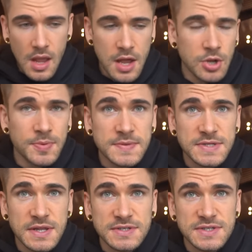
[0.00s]
I know people
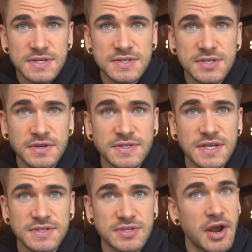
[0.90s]
say they start
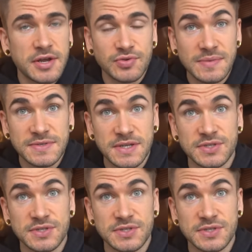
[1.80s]
seeing stars. Well, I'm seeing